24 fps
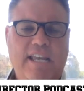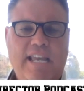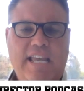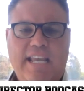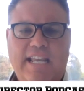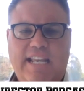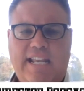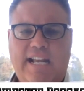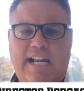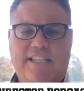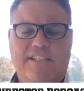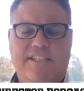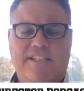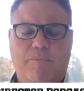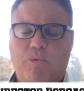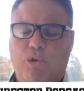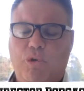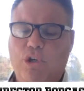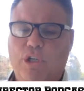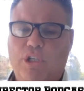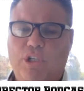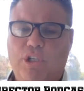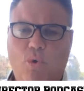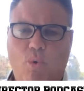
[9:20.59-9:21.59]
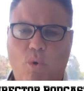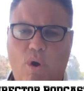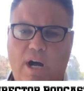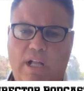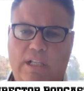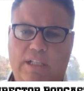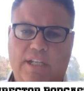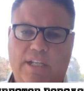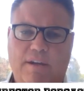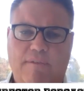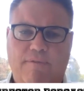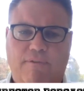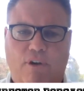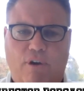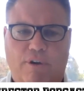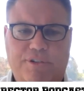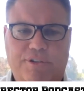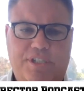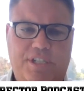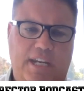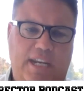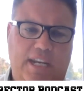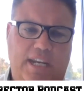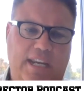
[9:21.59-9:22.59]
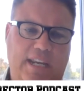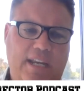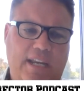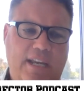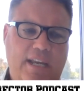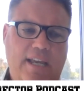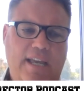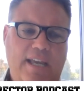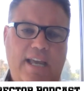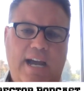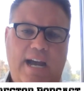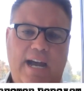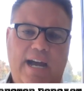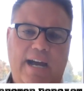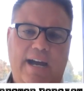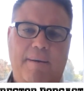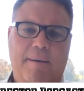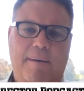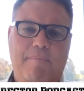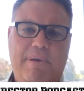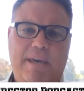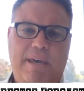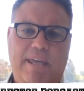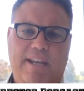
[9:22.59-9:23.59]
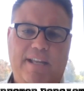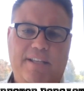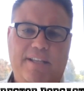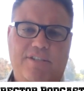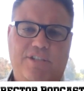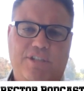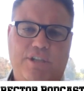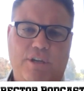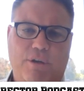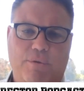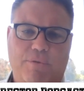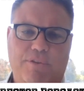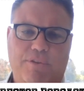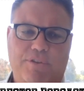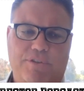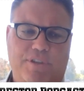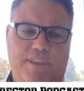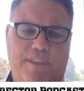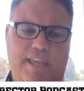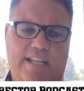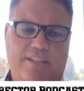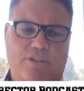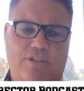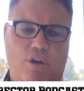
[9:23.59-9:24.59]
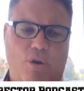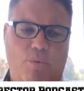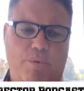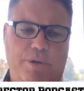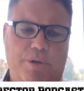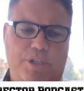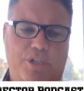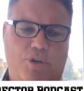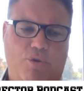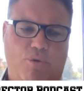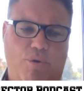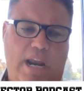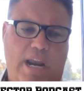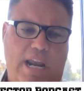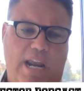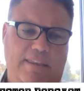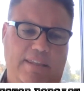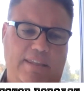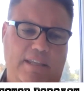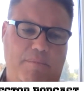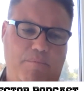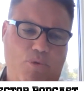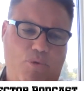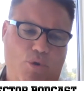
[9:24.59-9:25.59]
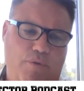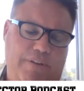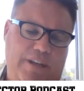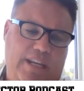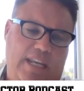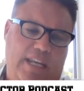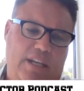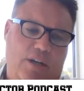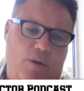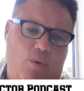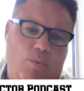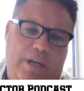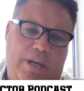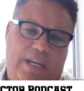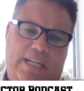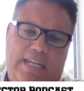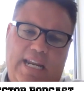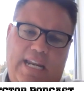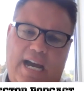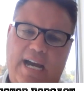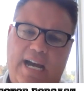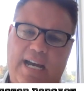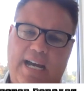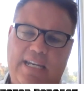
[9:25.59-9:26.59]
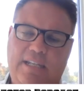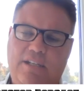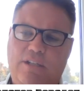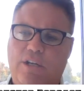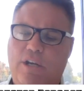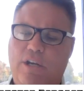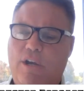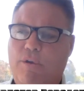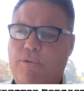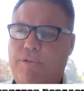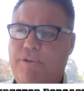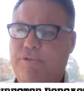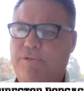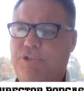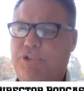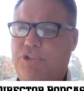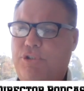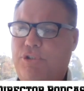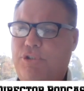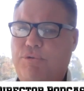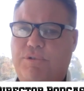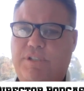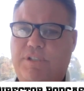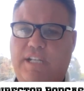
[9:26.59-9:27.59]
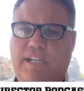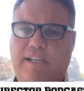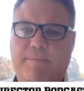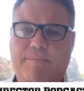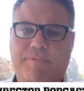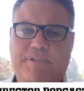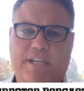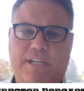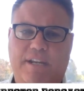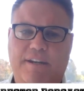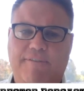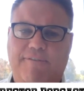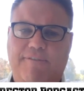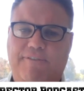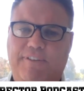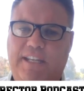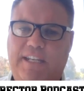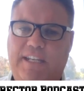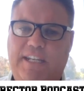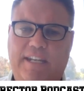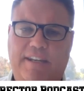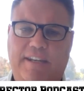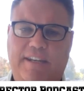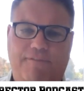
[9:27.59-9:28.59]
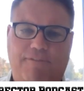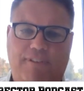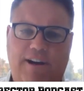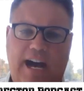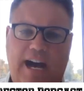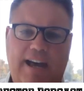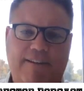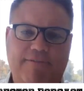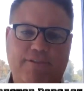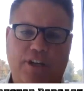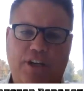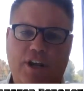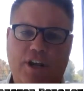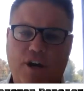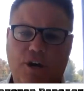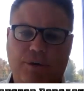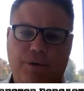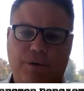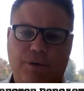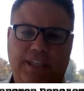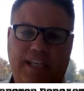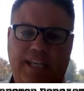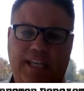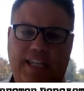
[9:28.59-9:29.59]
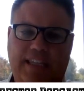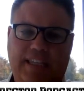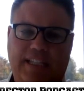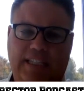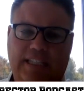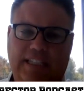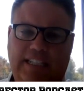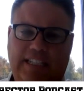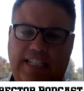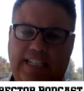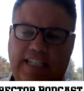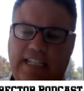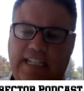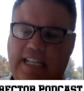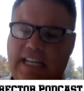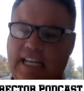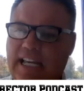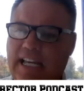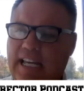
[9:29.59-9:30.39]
got some good quality varsity minutes, so that's always great. And then moving into week 9, there's 2 teams undefeated at 5-0 in the league,